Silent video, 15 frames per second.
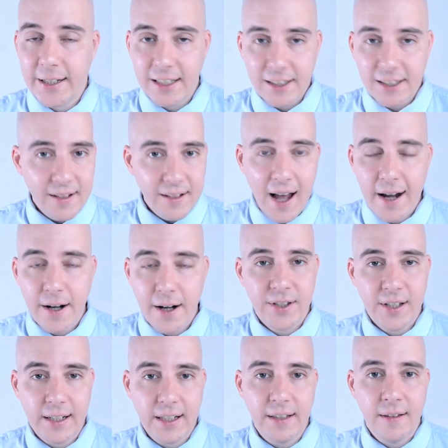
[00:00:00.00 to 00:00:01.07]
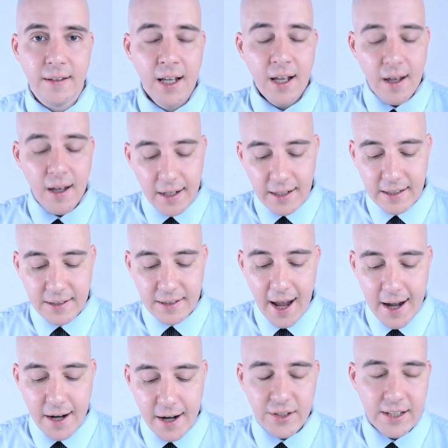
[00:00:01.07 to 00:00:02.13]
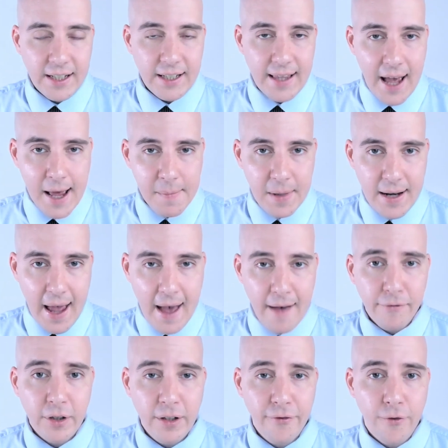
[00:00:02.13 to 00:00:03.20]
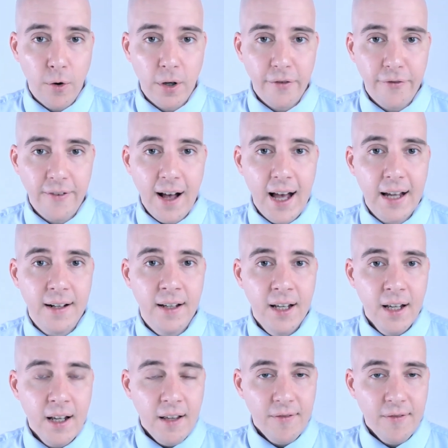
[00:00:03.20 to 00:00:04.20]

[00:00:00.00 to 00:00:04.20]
an entire city that had been heavily fortified.